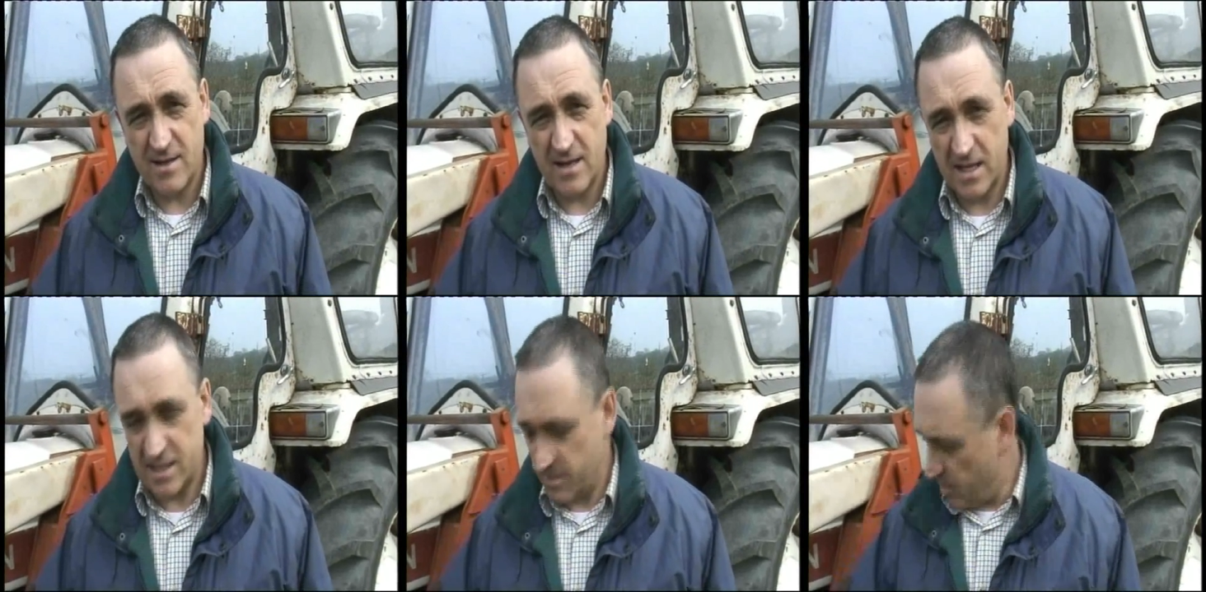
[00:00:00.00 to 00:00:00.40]

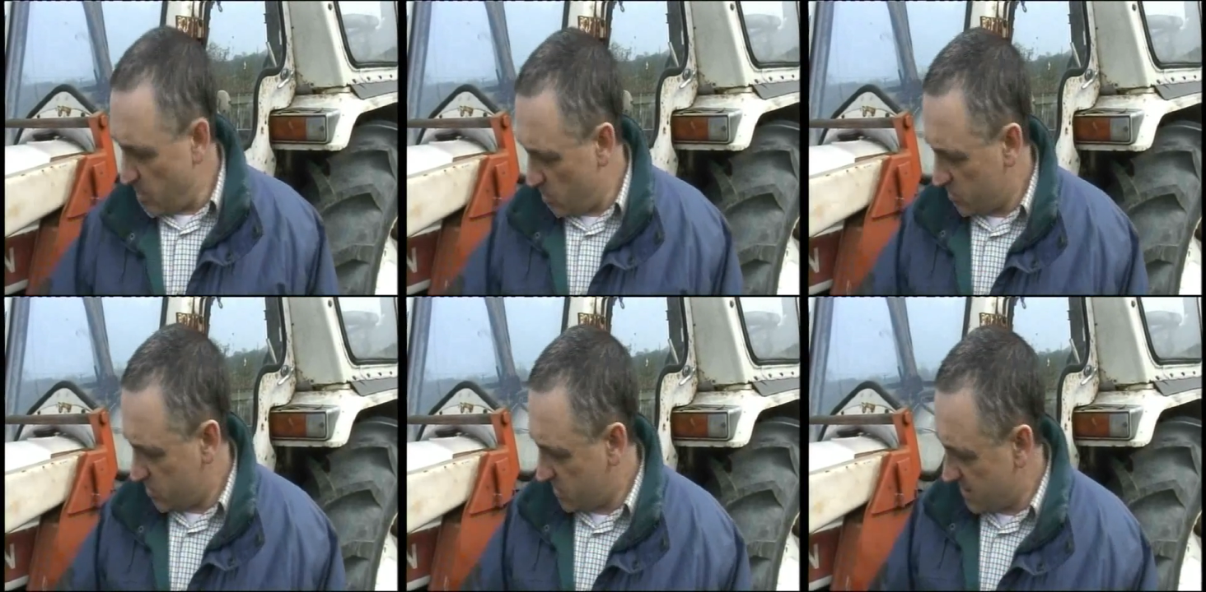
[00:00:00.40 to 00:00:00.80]
as
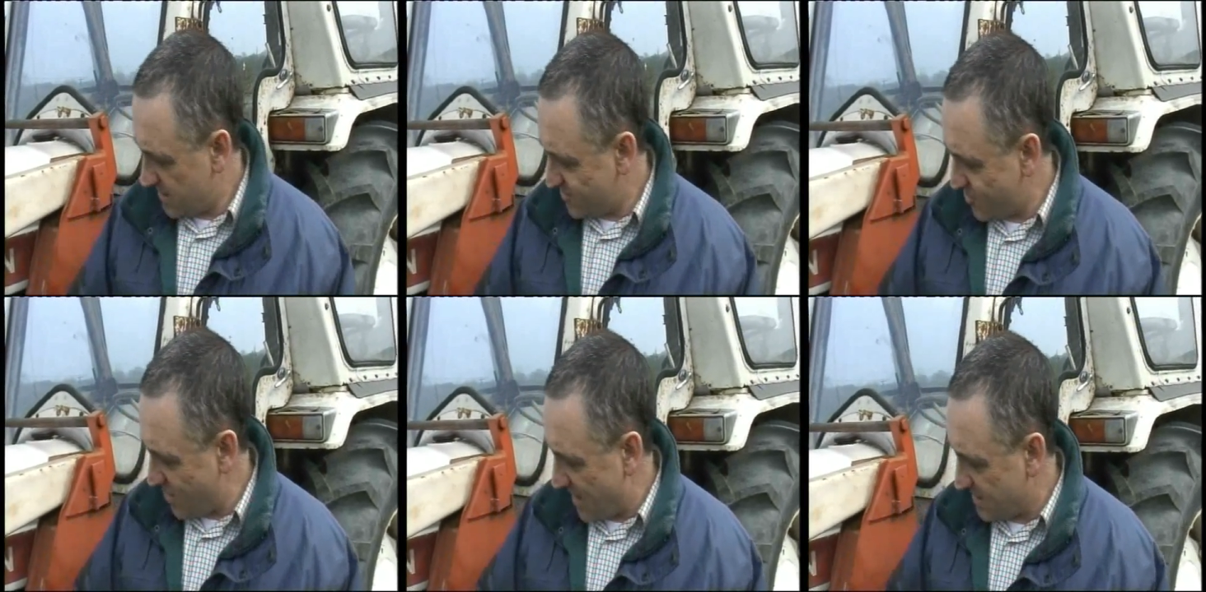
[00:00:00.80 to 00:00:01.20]
opposed to the
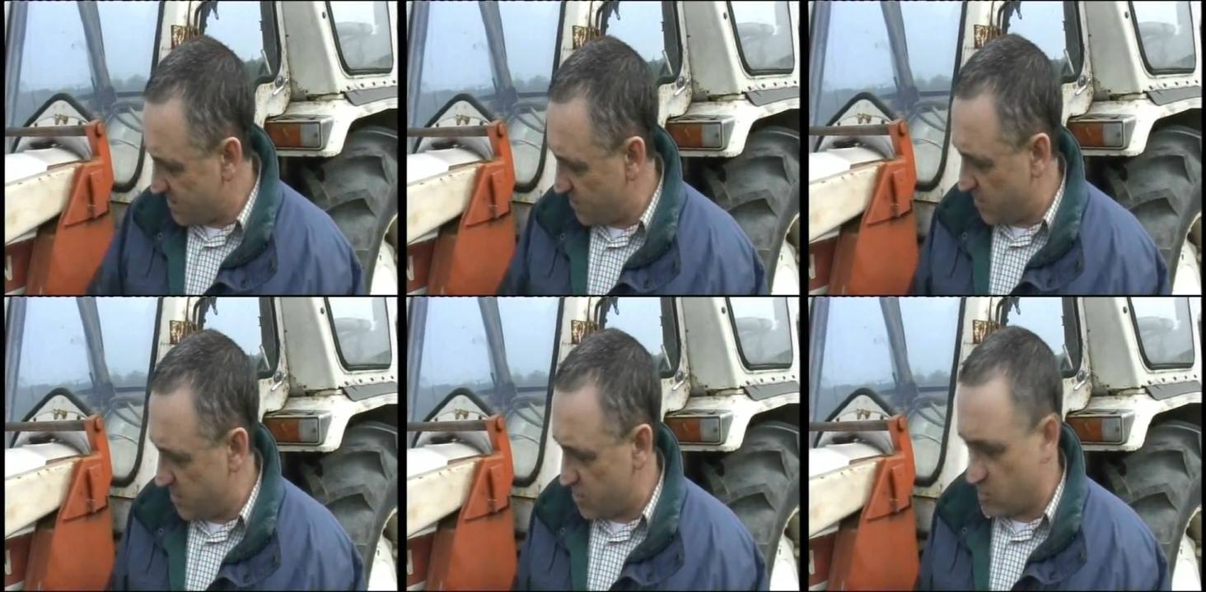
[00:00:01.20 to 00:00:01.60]

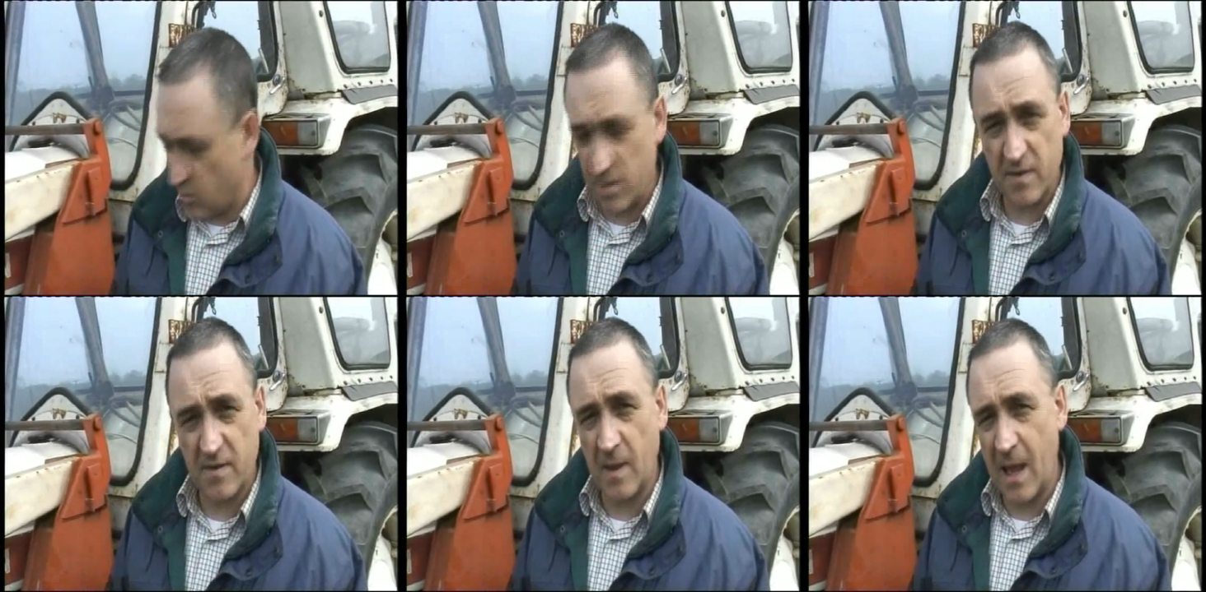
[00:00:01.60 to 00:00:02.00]
tractor, which was
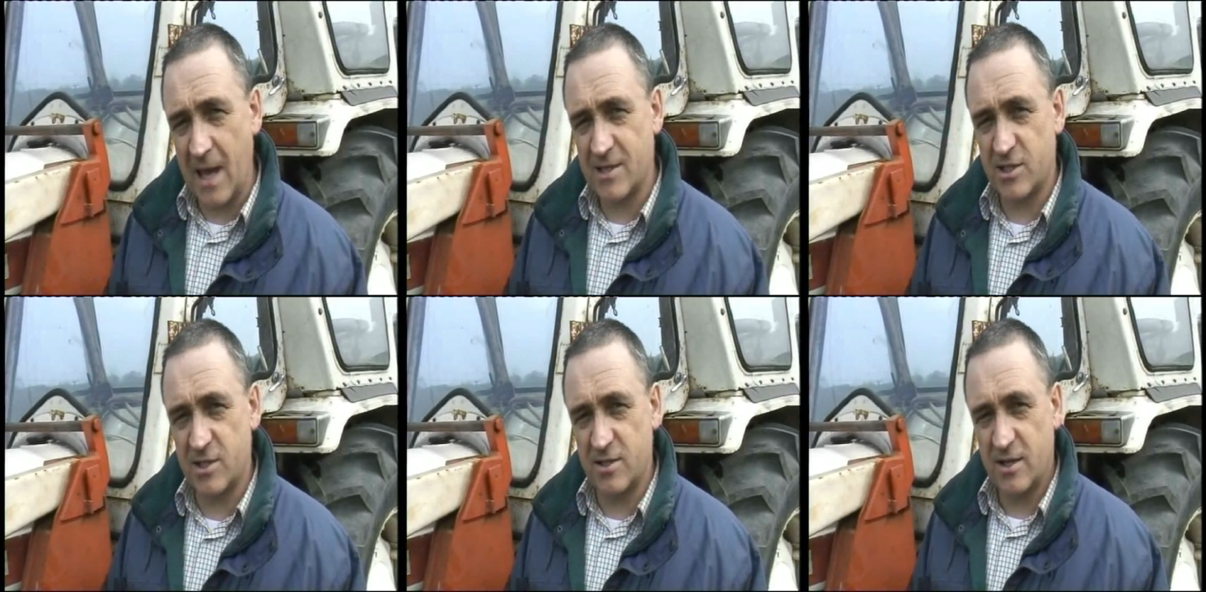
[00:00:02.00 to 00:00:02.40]
one of the
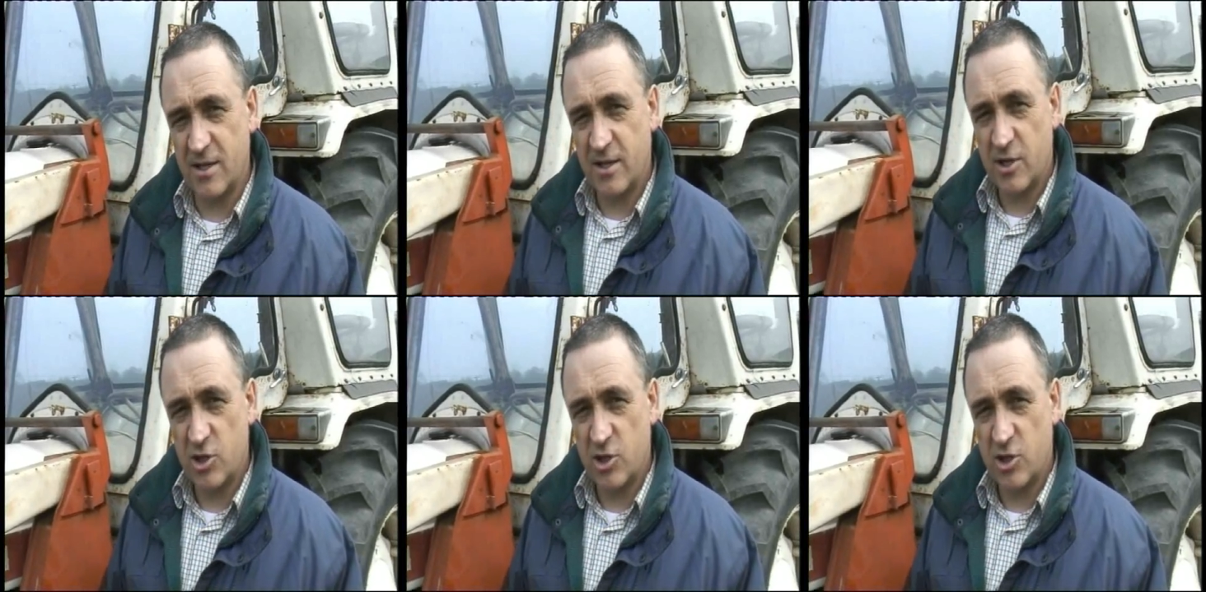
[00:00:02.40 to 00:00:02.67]
last